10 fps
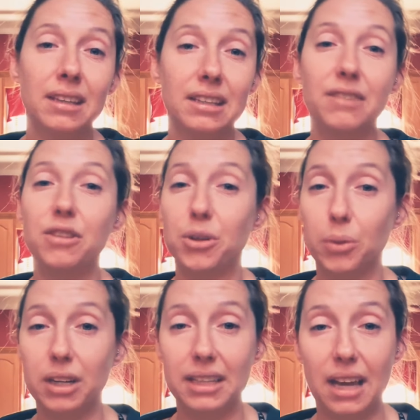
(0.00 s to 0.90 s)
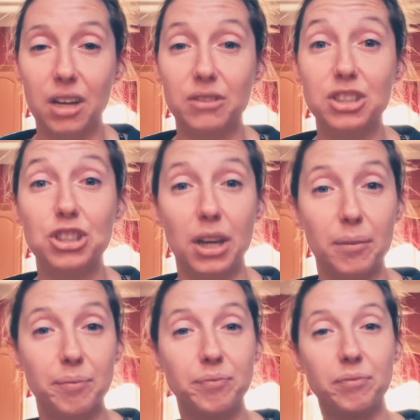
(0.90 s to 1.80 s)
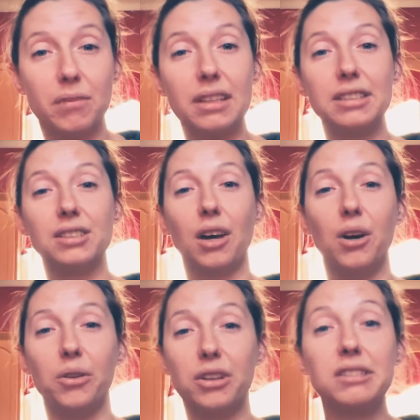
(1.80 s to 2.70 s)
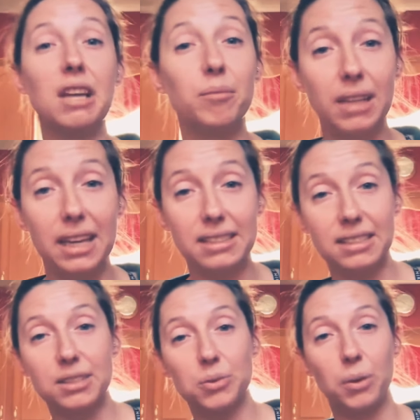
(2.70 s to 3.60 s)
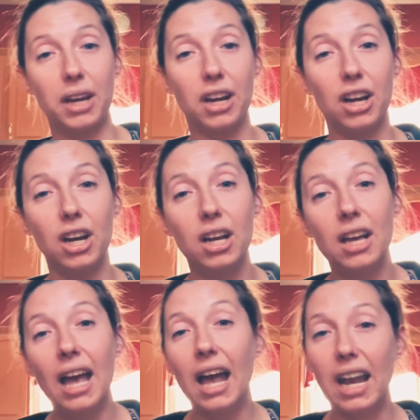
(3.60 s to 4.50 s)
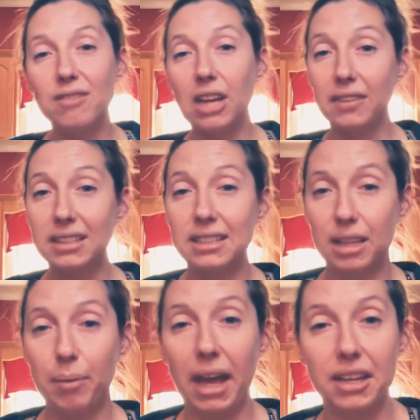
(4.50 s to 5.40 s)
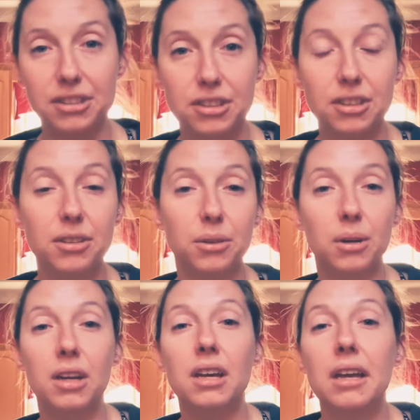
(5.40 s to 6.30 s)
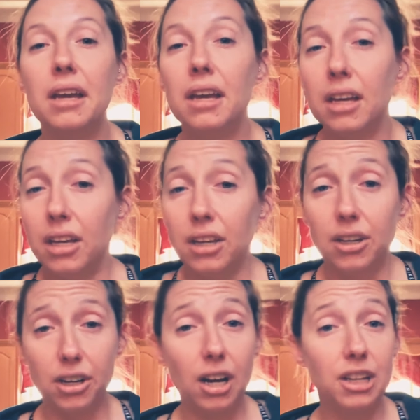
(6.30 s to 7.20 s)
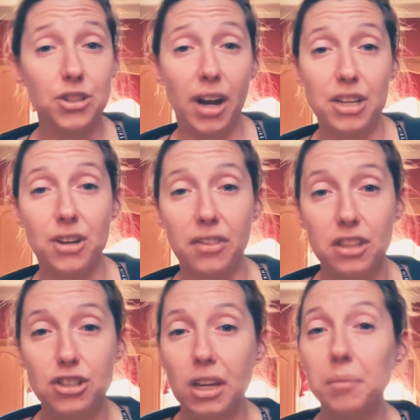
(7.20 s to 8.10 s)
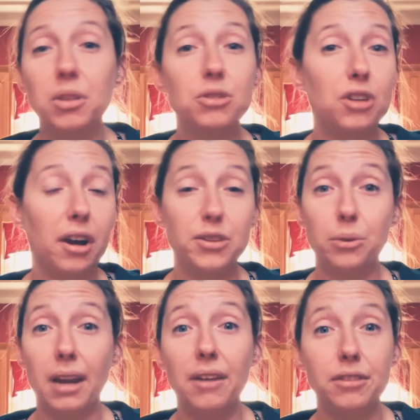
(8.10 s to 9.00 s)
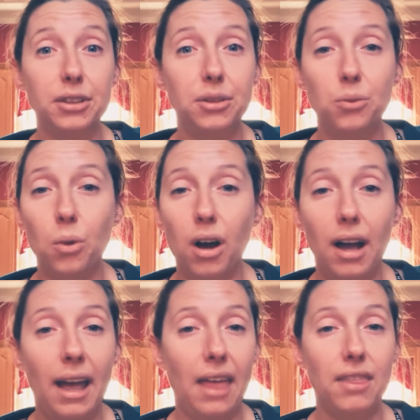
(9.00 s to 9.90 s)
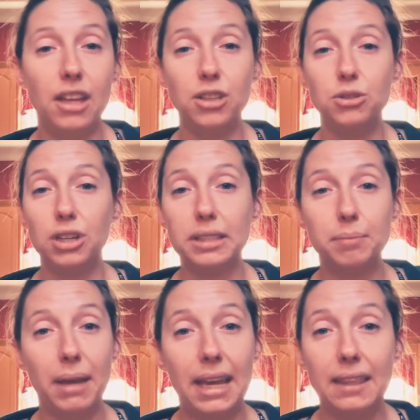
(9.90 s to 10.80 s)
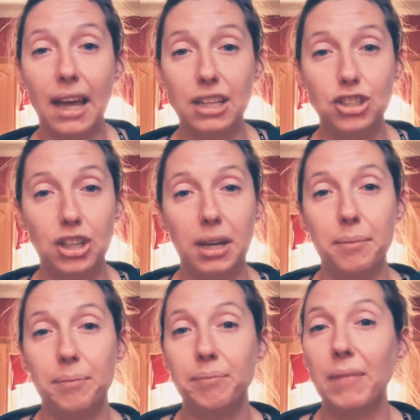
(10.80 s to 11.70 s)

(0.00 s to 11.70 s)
if you're working out of a gym, so there's some cases where, and I've done this in the past too, you're a contractor at the gym, you charge whatever you want, and then you just pay that gym